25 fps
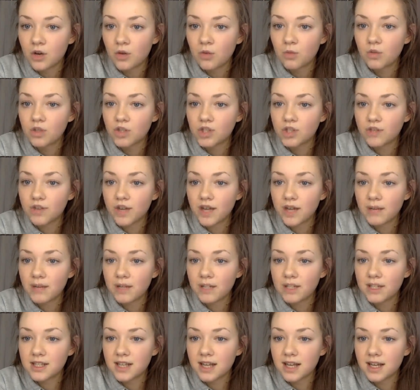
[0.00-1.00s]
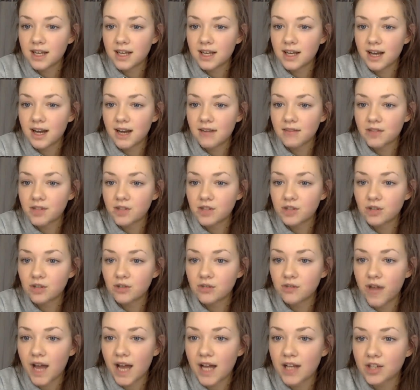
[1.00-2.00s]
Would you recommend staying after school
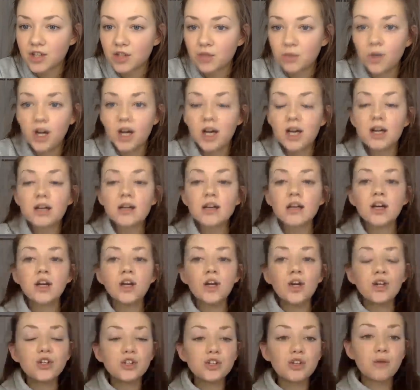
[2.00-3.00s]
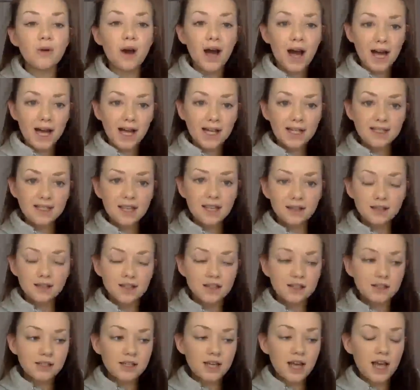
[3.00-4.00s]
for extra work? So I tend
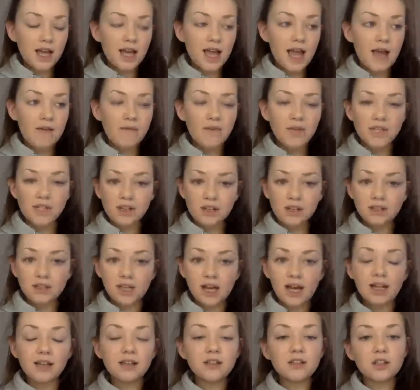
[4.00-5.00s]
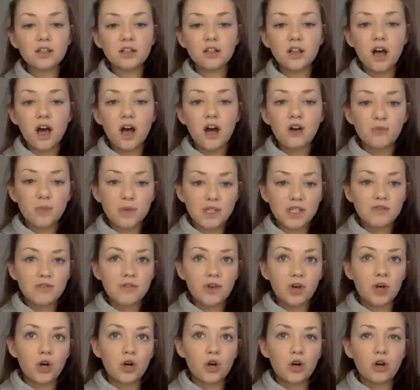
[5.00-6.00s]
to stay every single night until
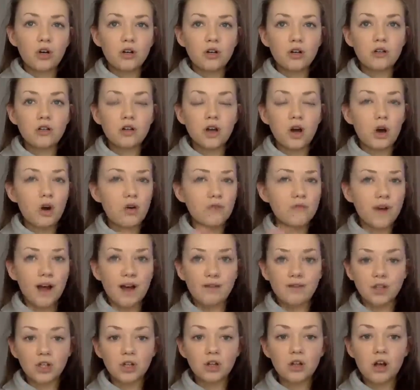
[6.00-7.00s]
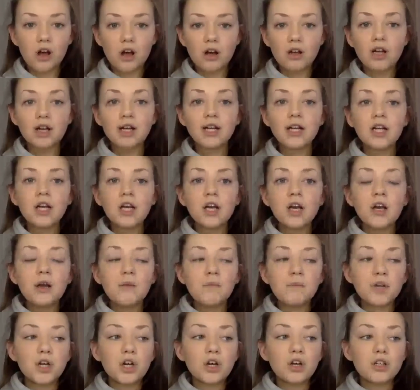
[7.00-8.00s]
4:30 or 5 o'clock,
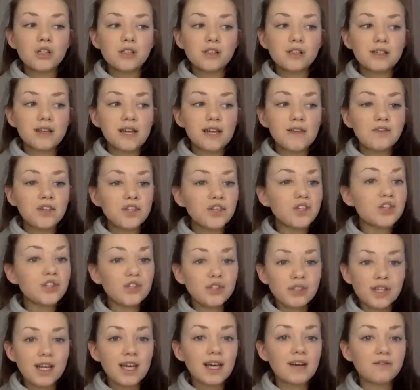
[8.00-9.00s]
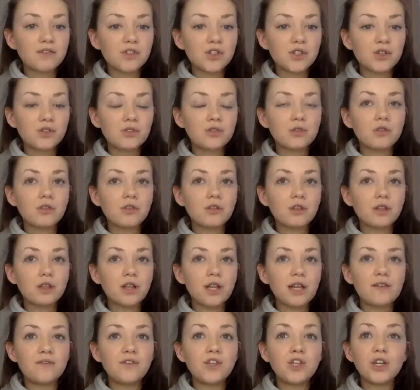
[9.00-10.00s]
because if you do stay after
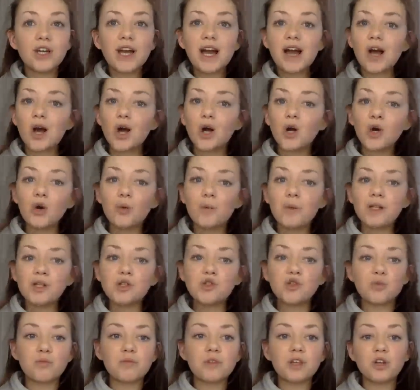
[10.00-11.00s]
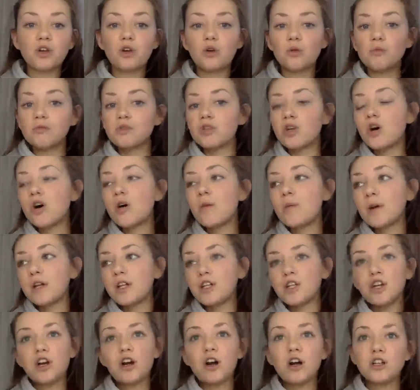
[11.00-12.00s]
school, if you get home and something comes up
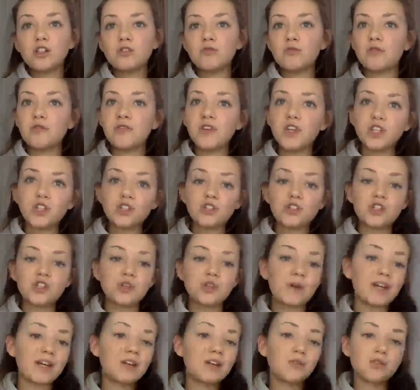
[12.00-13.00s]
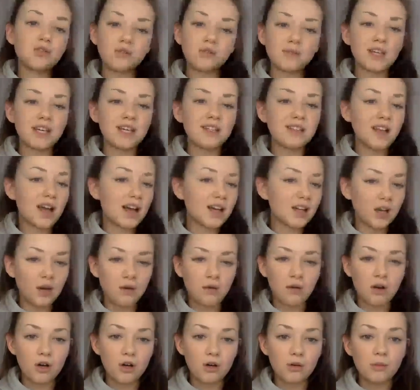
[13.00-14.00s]
and you can't do revision, so I know some days that I go
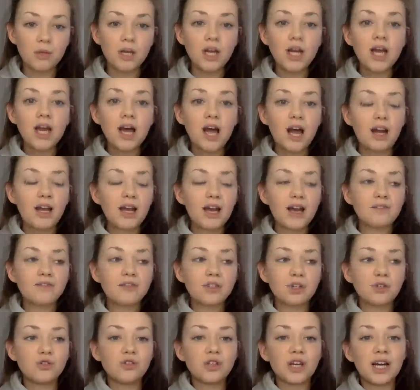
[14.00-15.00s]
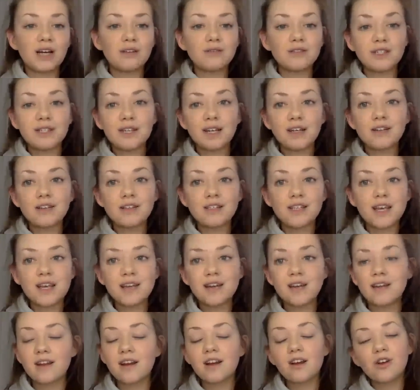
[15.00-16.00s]
home and I have to go straight out to
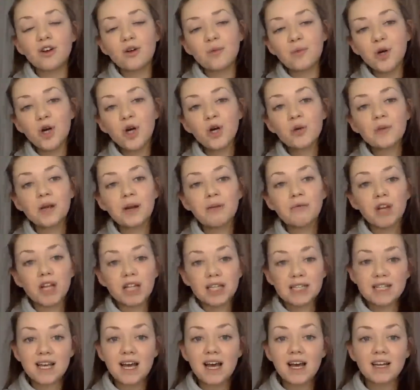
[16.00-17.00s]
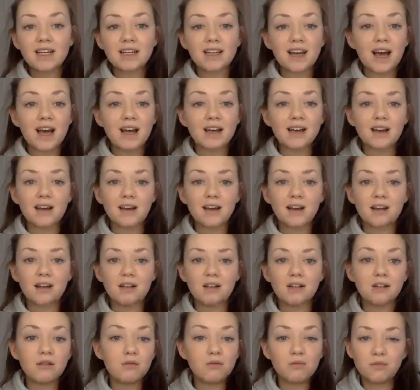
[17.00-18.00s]
dancing, and then I'll come home and I'm really tired and I
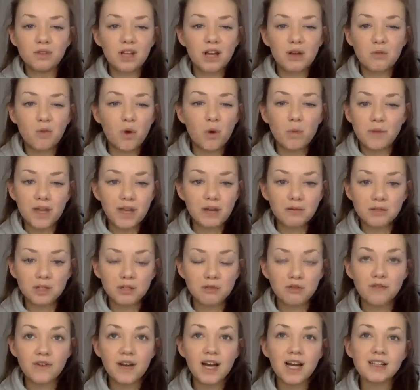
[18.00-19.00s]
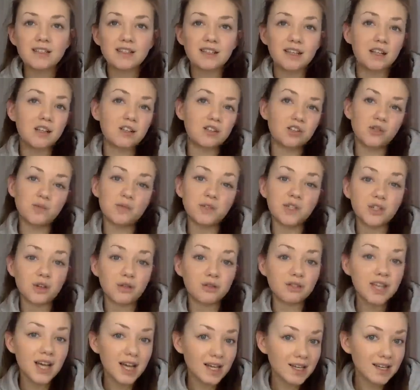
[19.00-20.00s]
won't be able to revise because I'll just be
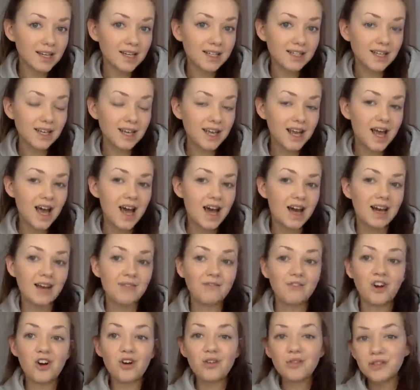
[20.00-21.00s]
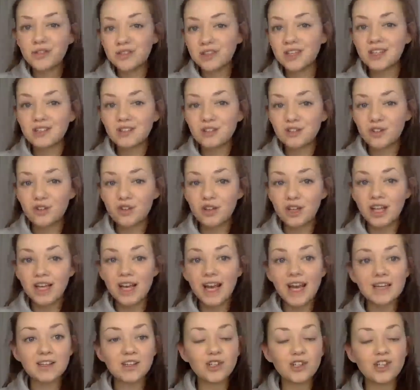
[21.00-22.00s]
so tired. And I've got other things to do,
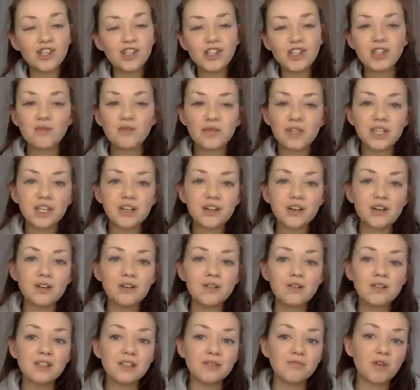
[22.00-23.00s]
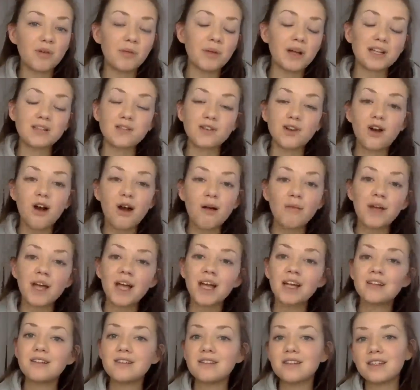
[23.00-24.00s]
like edit YouTube videos and reply to
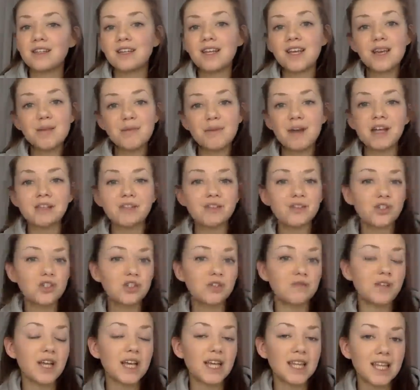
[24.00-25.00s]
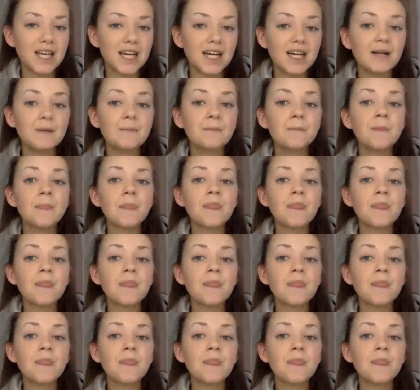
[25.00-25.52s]
comments and emails and stuff like that.